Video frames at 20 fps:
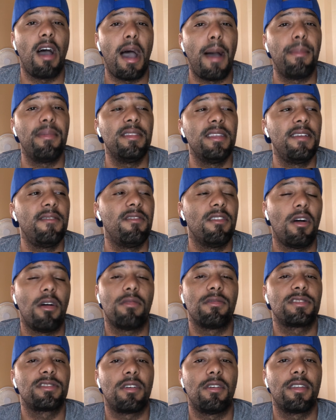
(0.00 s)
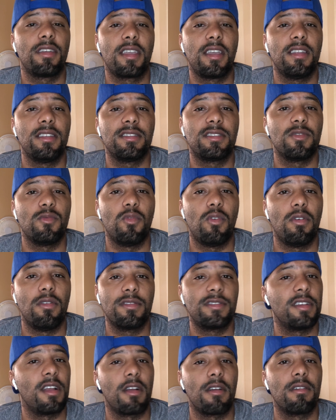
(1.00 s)
I believe Lara started getting to
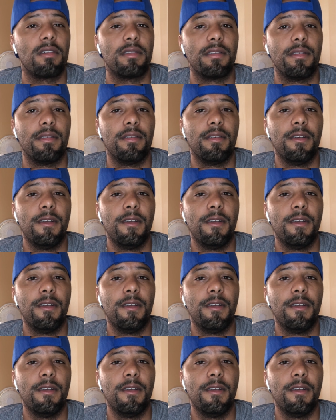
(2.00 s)
Warrington earlier.